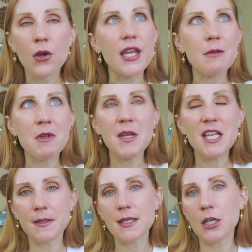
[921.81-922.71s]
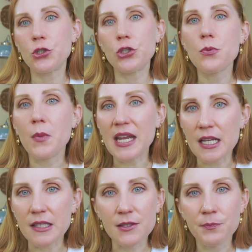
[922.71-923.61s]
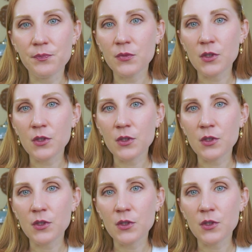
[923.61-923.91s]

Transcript: Okay, maybe it's like two minutes